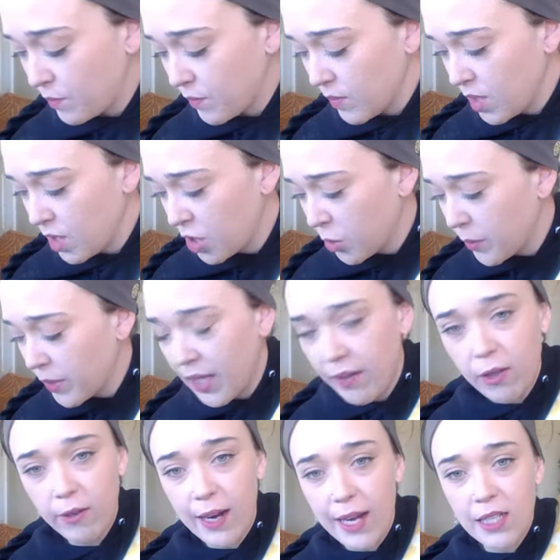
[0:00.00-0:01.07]
So we gave her
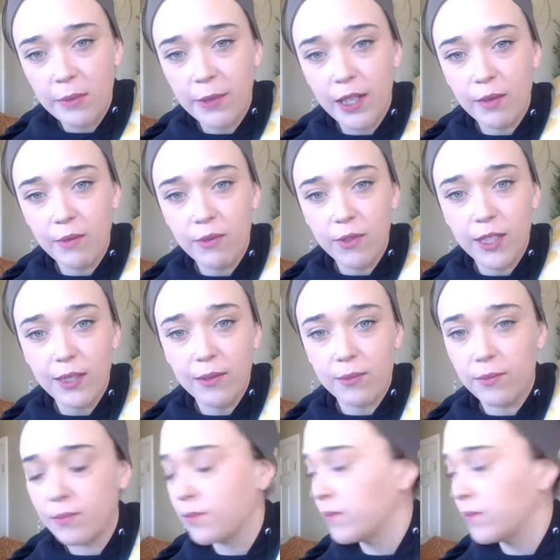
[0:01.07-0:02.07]
a rat to make up for it. And